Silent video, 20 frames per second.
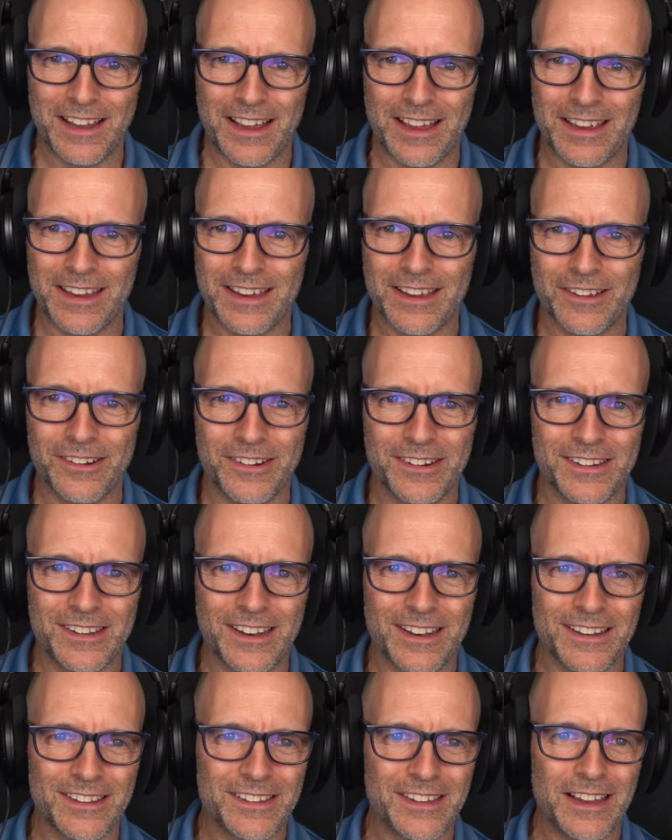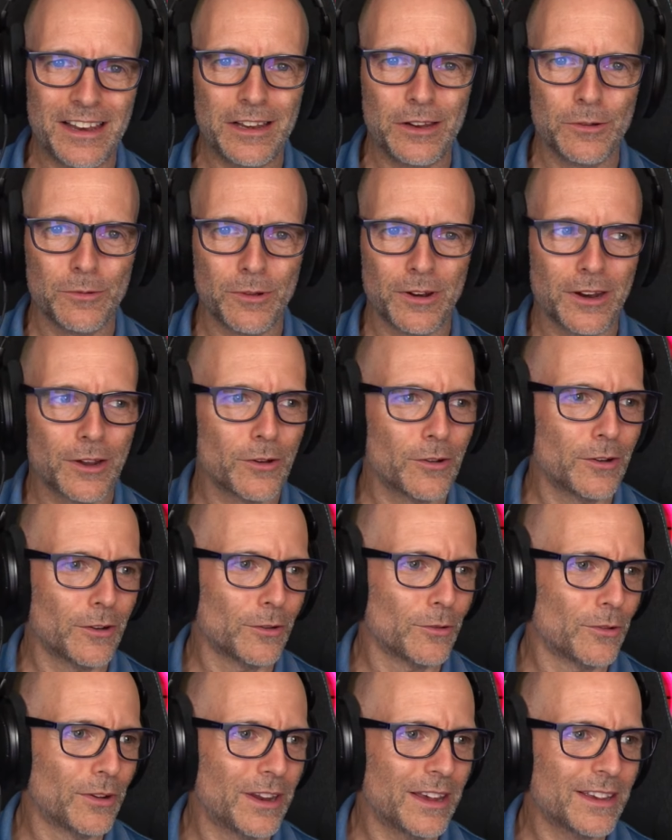I can't tell you what I'm gonna do